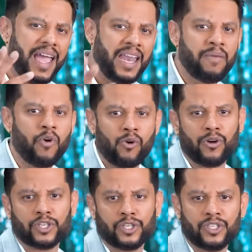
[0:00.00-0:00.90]
any more
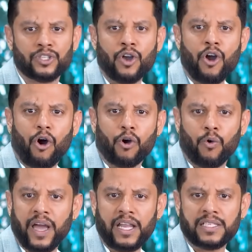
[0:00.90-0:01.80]
questions or
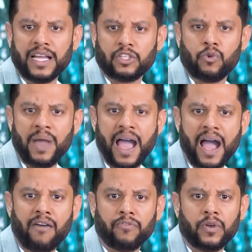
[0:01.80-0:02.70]
queries that you may
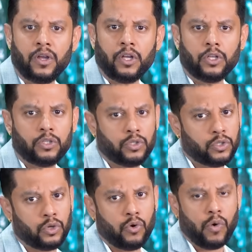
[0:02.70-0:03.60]
have
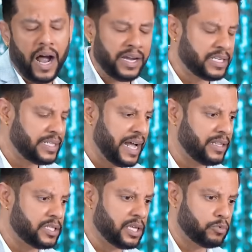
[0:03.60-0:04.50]
to
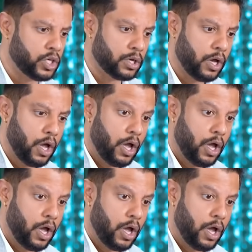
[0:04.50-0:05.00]
understand this subject.